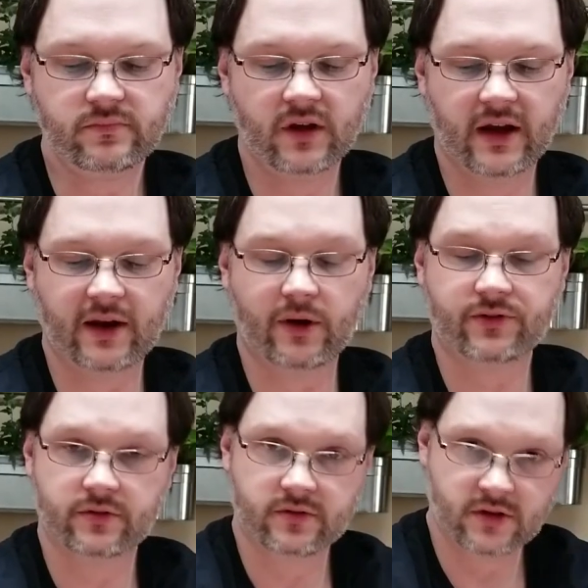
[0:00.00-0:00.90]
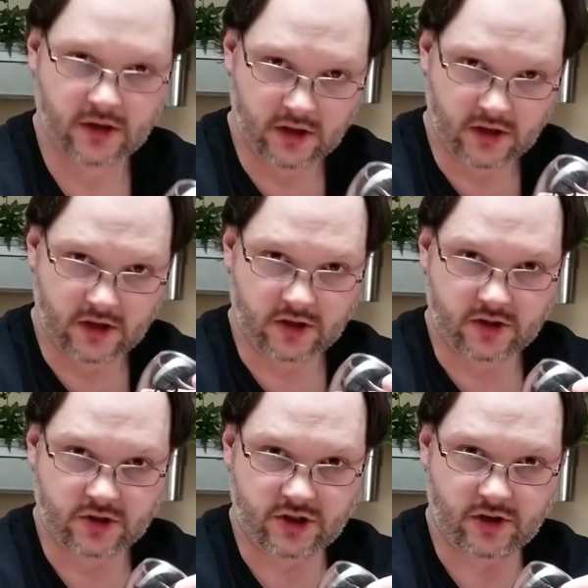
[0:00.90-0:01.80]
anyways,
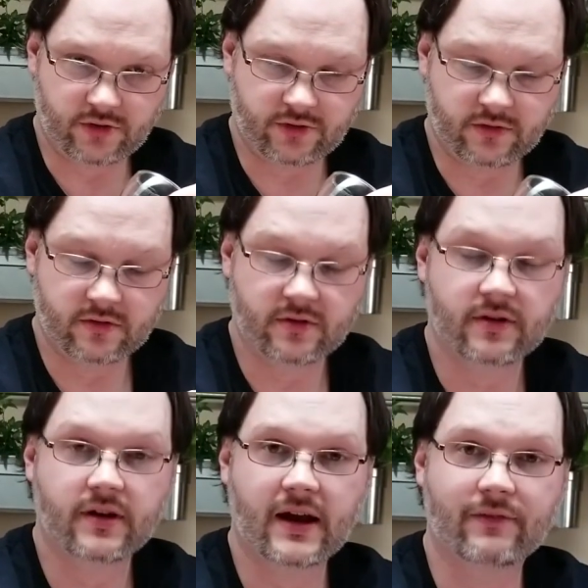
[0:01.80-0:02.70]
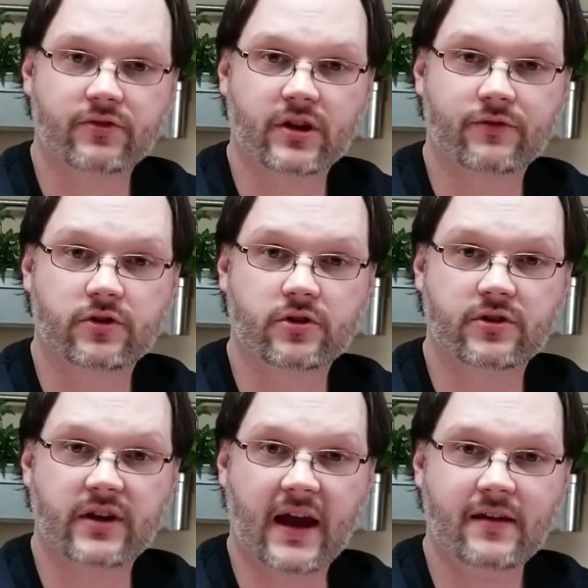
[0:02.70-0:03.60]
cheers. Have yourselves a
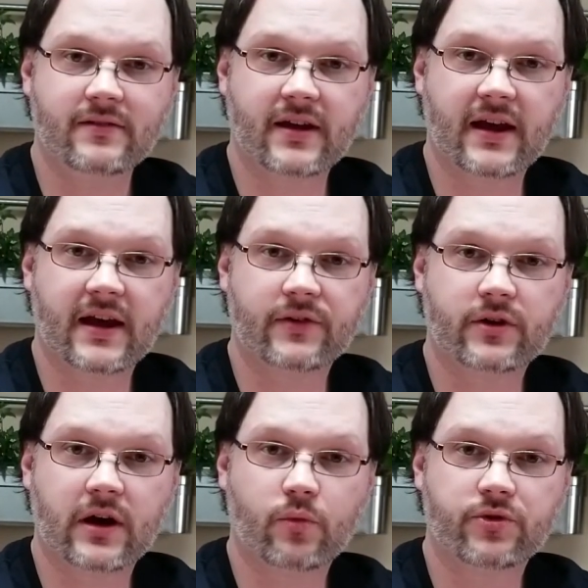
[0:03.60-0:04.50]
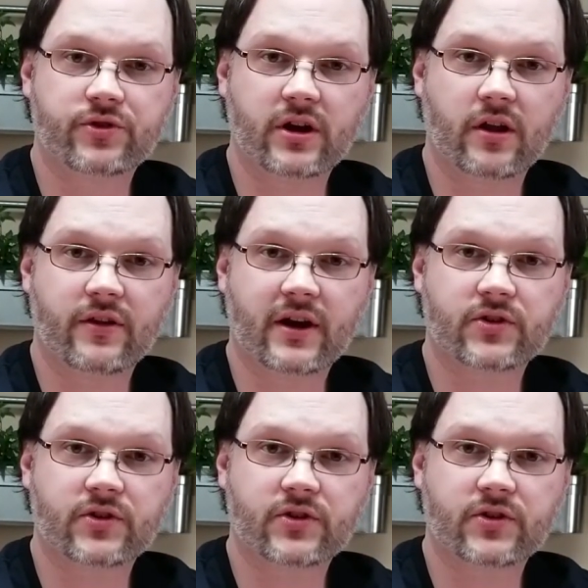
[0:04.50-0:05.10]
good day, and we'll see you on the next